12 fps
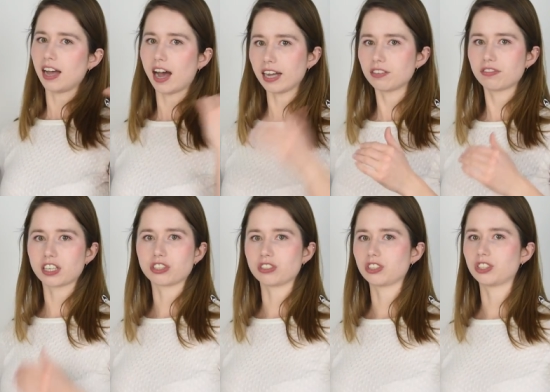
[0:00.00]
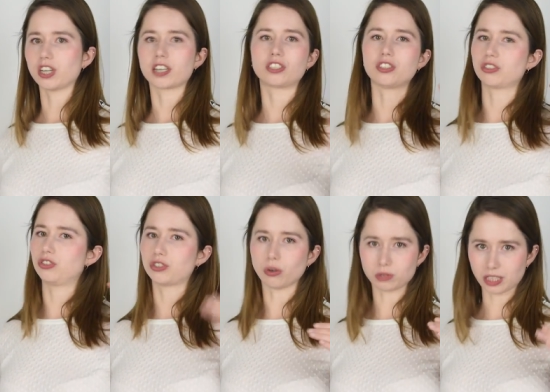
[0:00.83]
Eye infections suck,
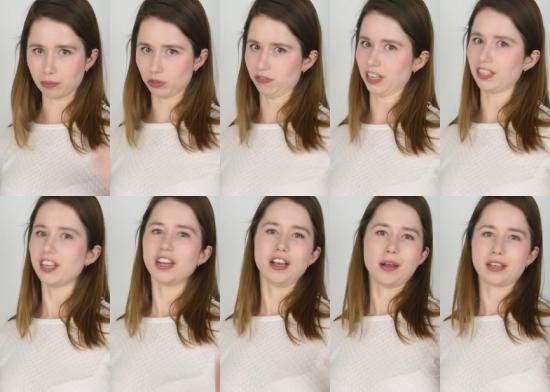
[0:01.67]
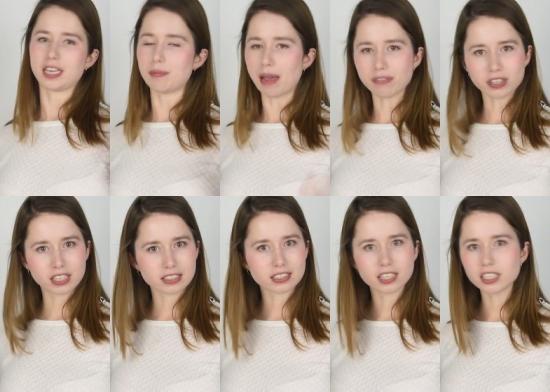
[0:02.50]
just don't tempt fate keep everything
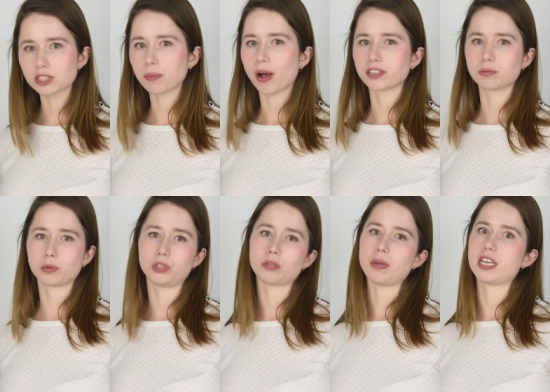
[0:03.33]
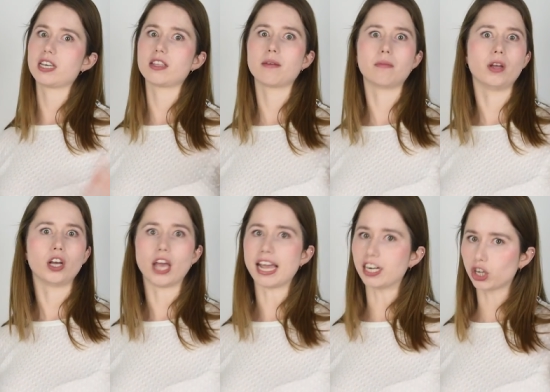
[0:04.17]
as clean as possible when you're making them
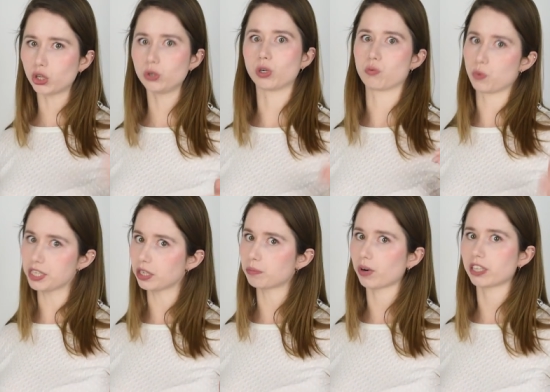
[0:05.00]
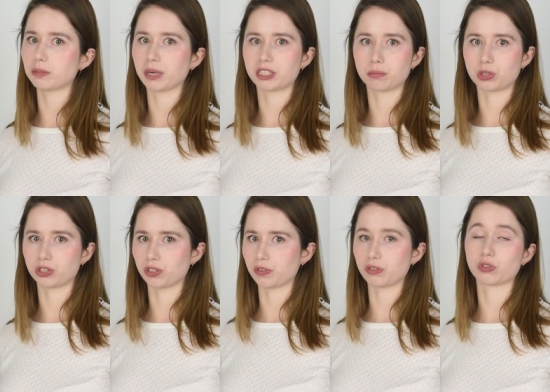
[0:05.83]
include a real broad spectrum
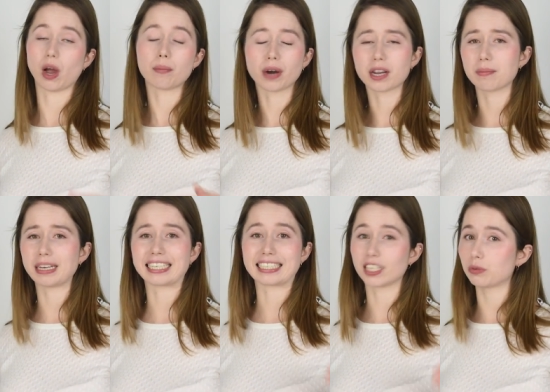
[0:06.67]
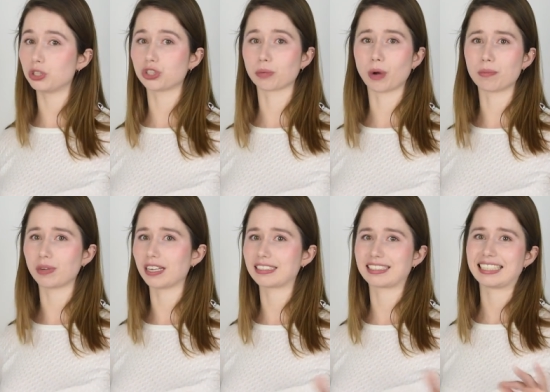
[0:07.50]
preservative. So I'm recommending Liquid Germall
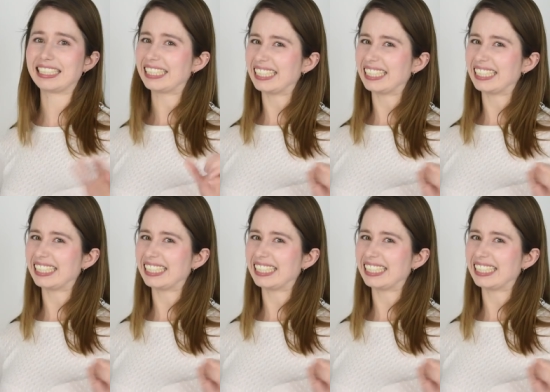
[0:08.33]
Plus.